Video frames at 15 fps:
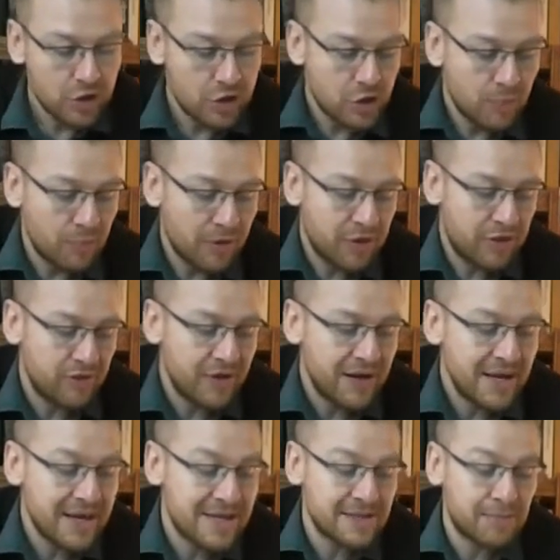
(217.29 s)
Number 3,
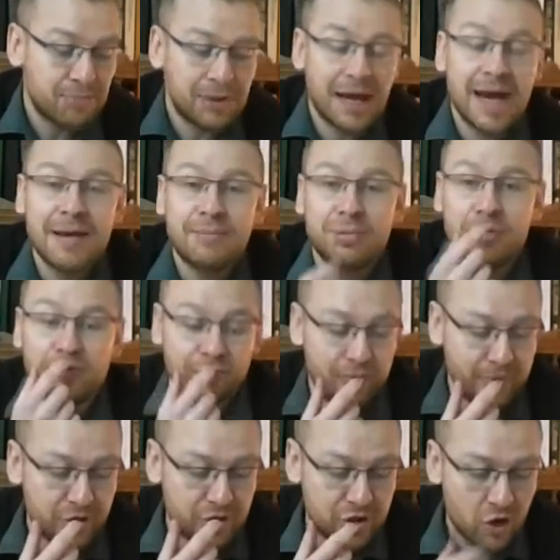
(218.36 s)
he's applied blood from
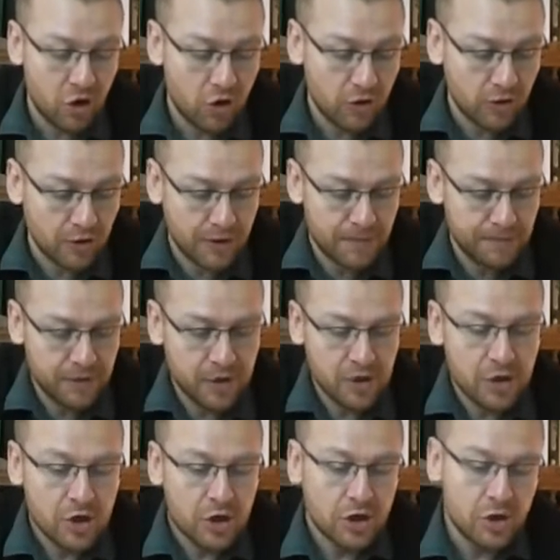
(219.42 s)
the tongue.
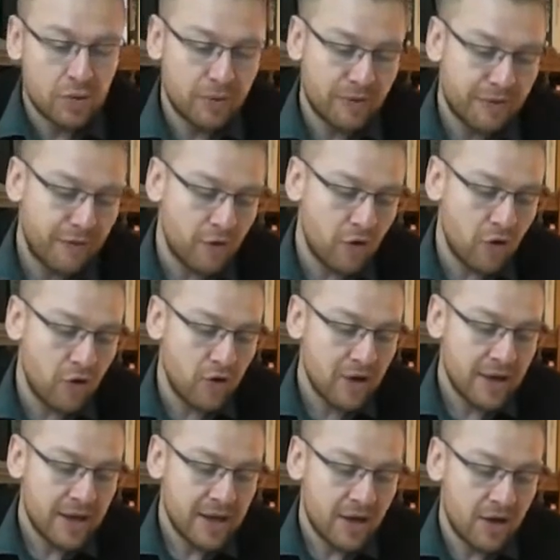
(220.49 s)
Number 4,
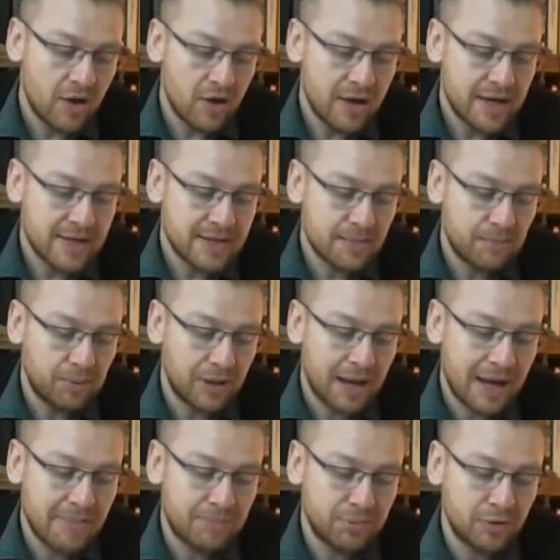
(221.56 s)
he's
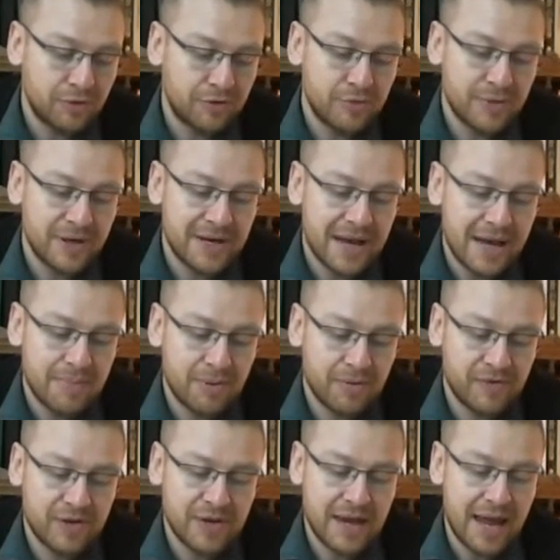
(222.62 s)
applied blood from the nape
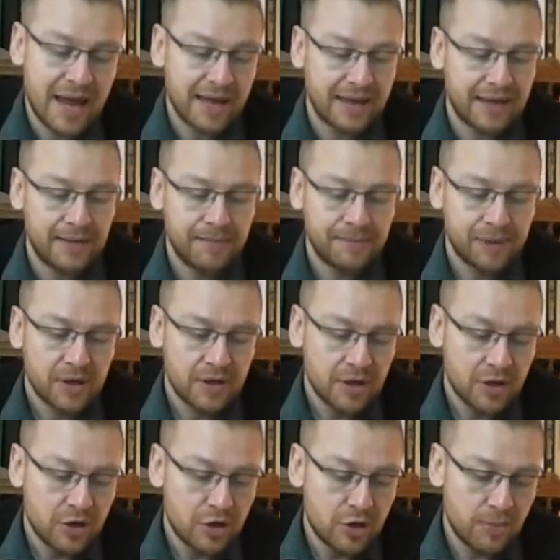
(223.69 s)
of the neck.
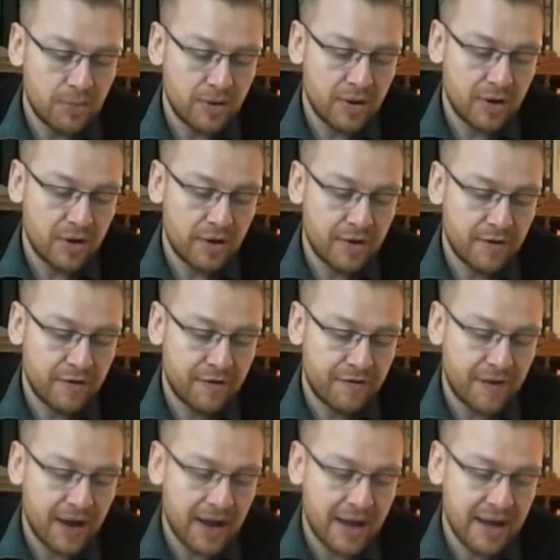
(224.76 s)
Number
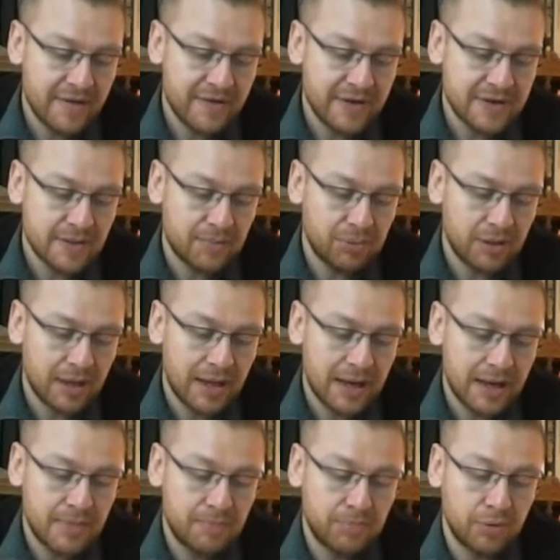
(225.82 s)
5, he's
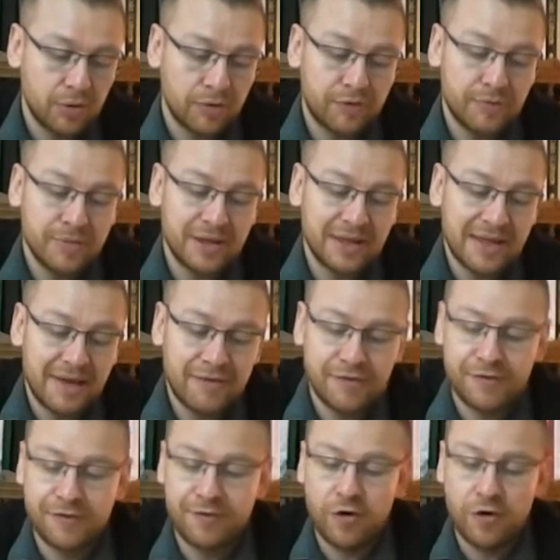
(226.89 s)
applied blood from the left
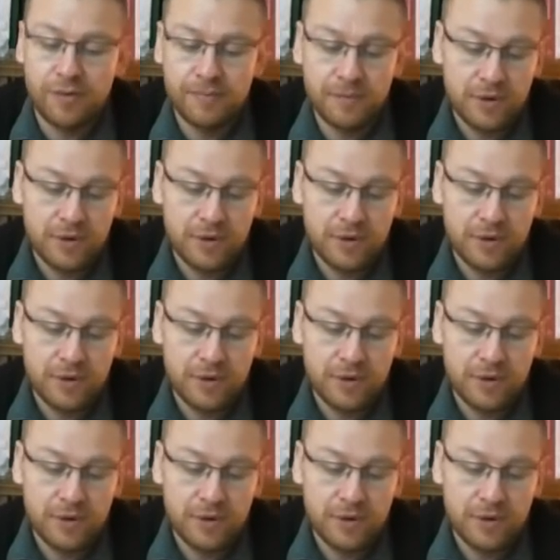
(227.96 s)
foot.